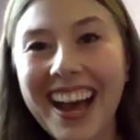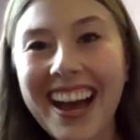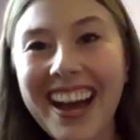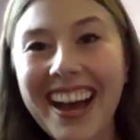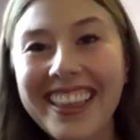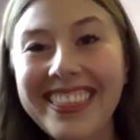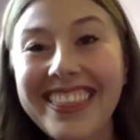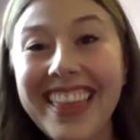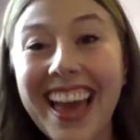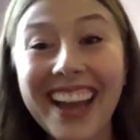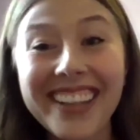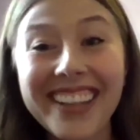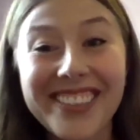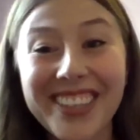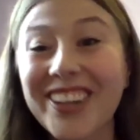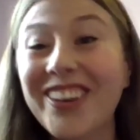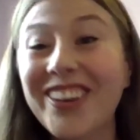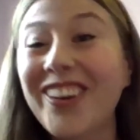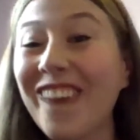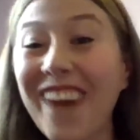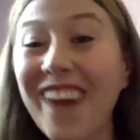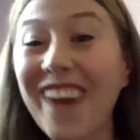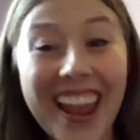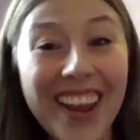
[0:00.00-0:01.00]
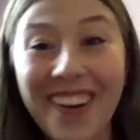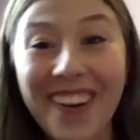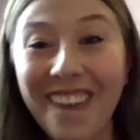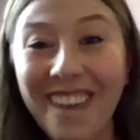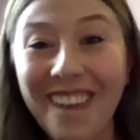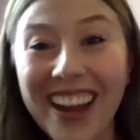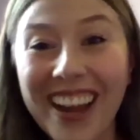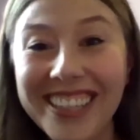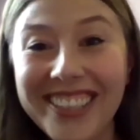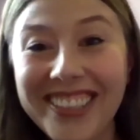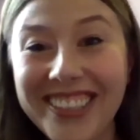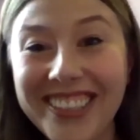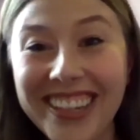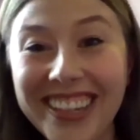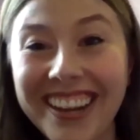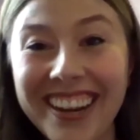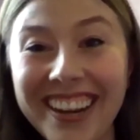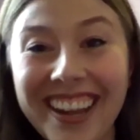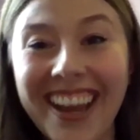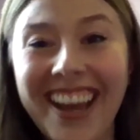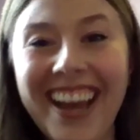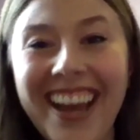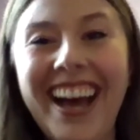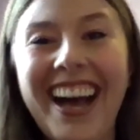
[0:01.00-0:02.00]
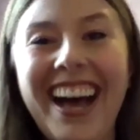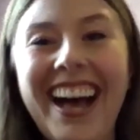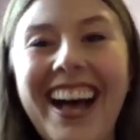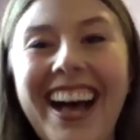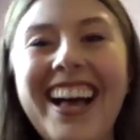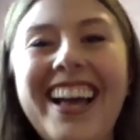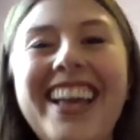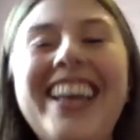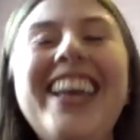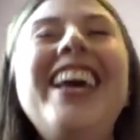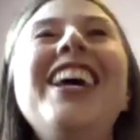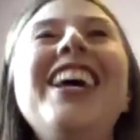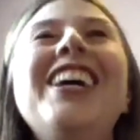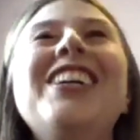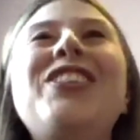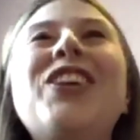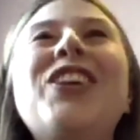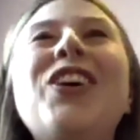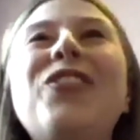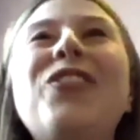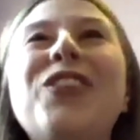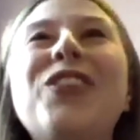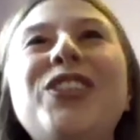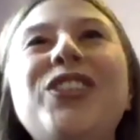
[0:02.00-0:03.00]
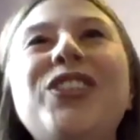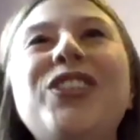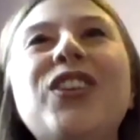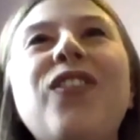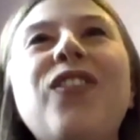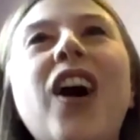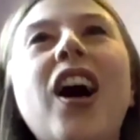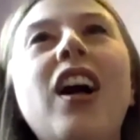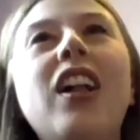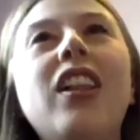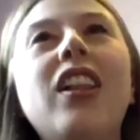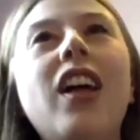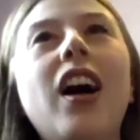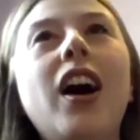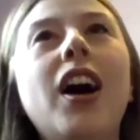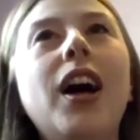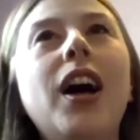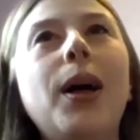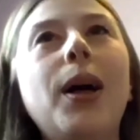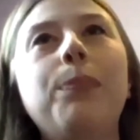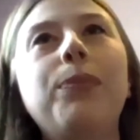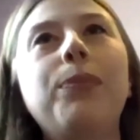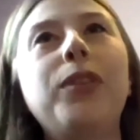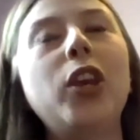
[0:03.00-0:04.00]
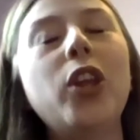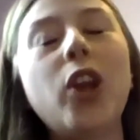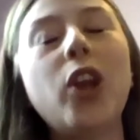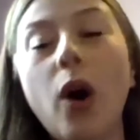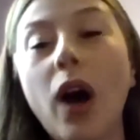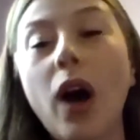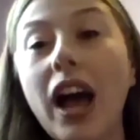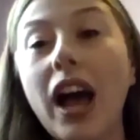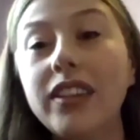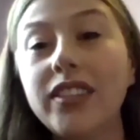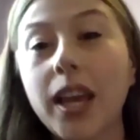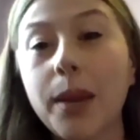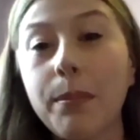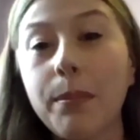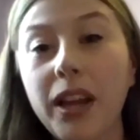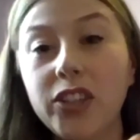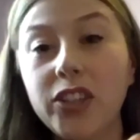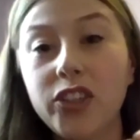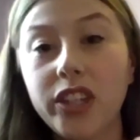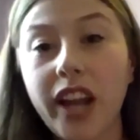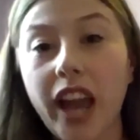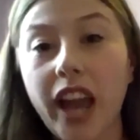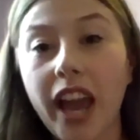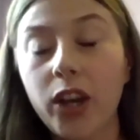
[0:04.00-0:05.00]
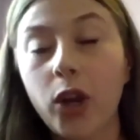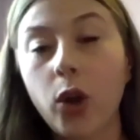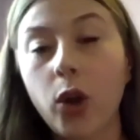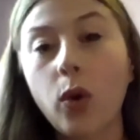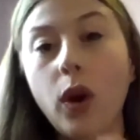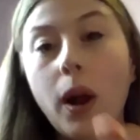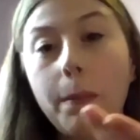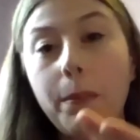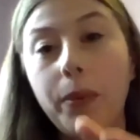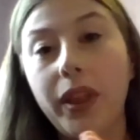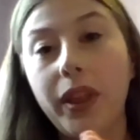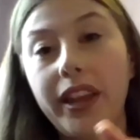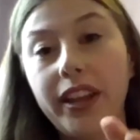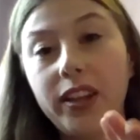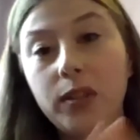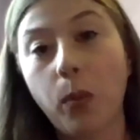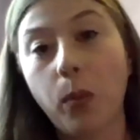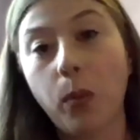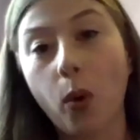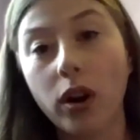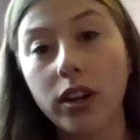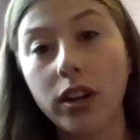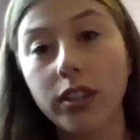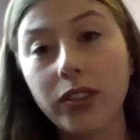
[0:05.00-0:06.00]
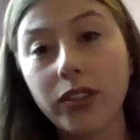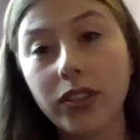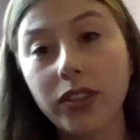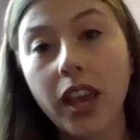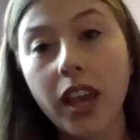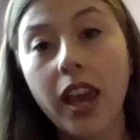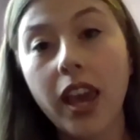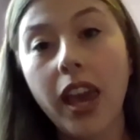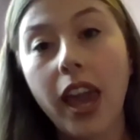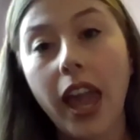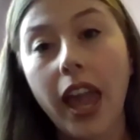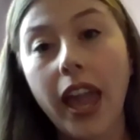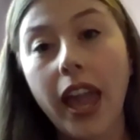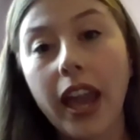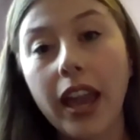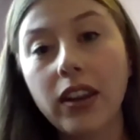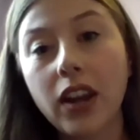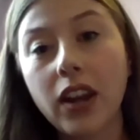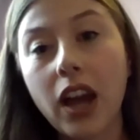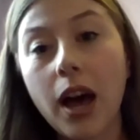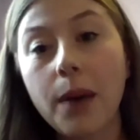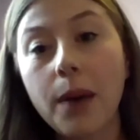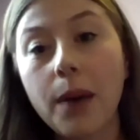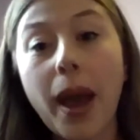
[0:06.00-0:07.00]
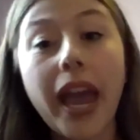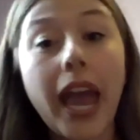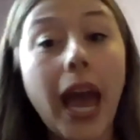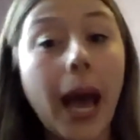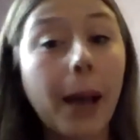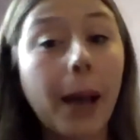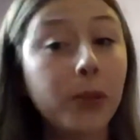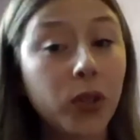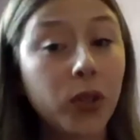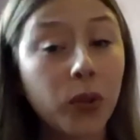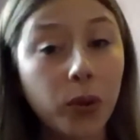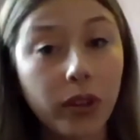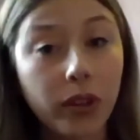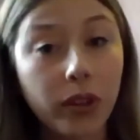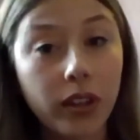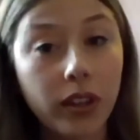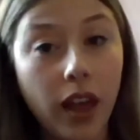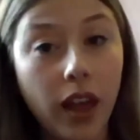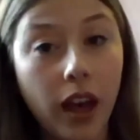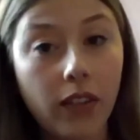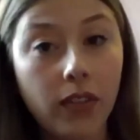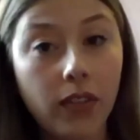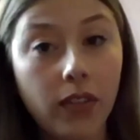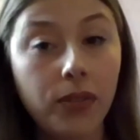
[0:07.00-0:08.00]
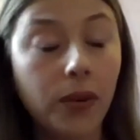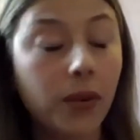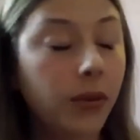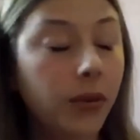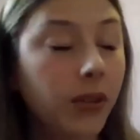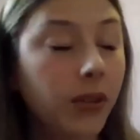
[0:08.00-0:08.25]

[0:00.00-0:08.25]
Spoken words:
that's a great question. So first of all, you know, as I mentioned, I grew up playing sports, and I absolutely love